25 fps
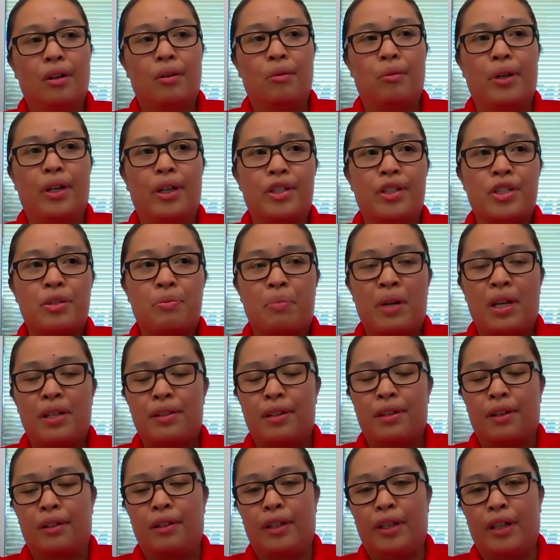which
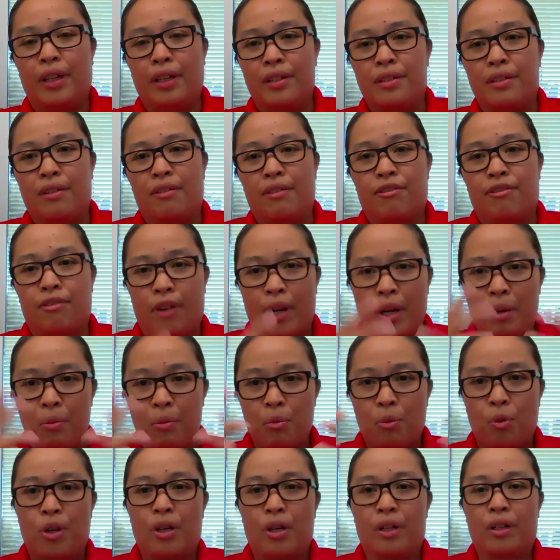basically is a
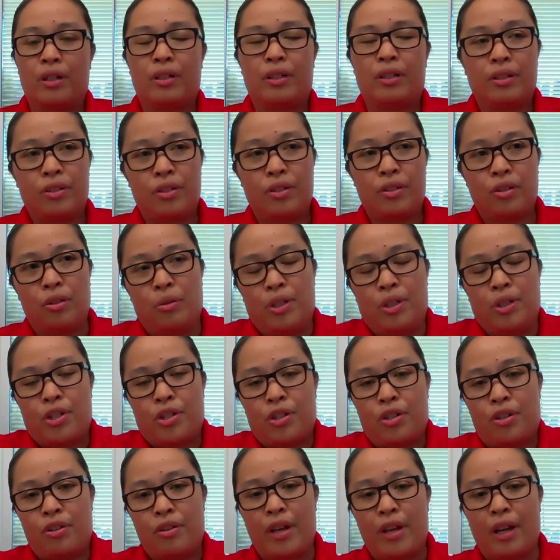framework to
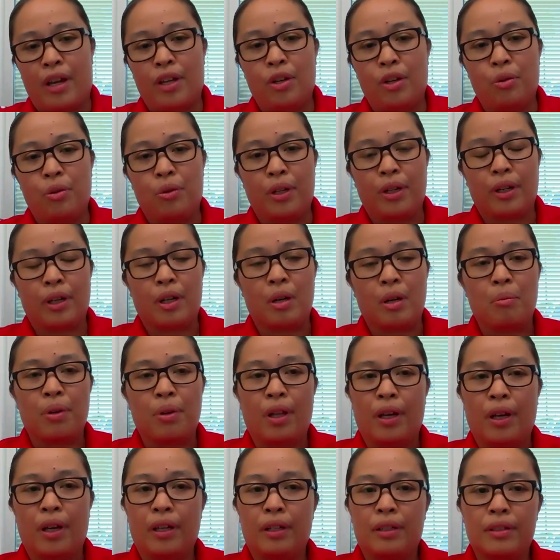ensure that you are in
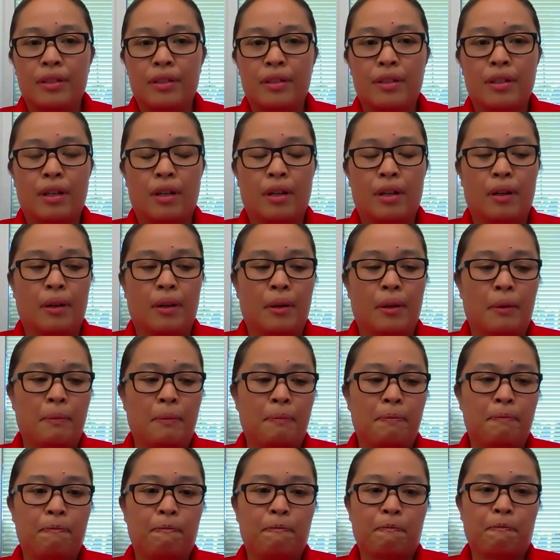compliance,
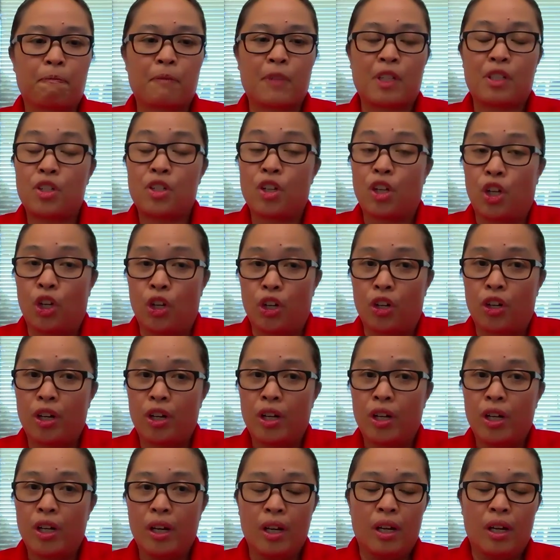um,
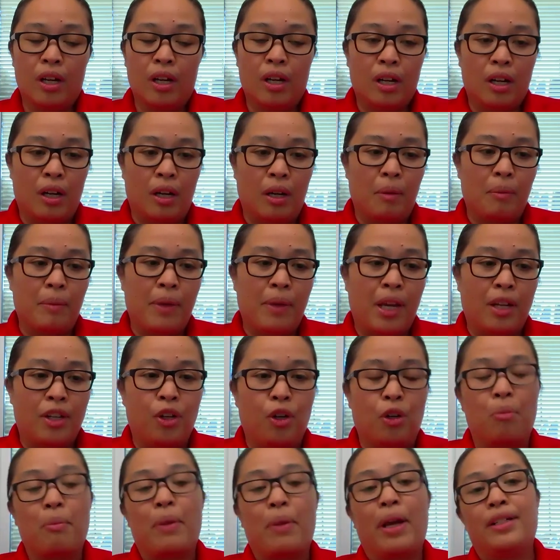secure, um, and
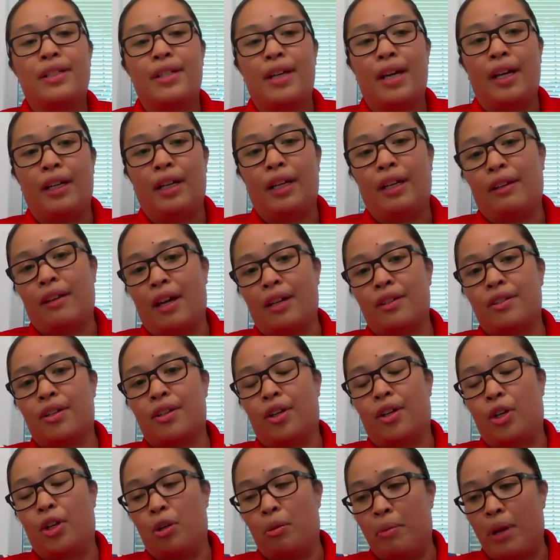you're maintaining that
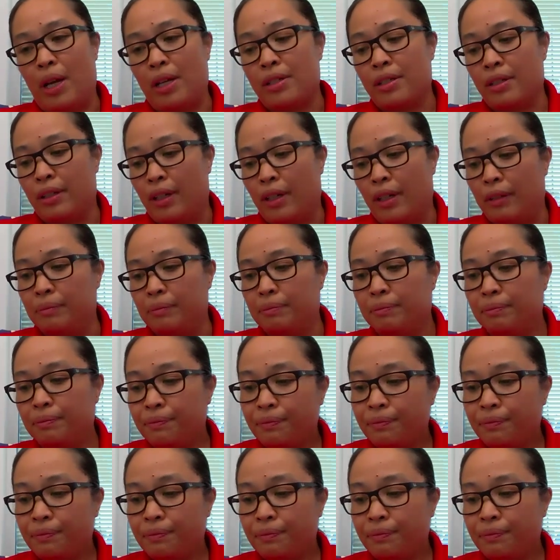secure baseline.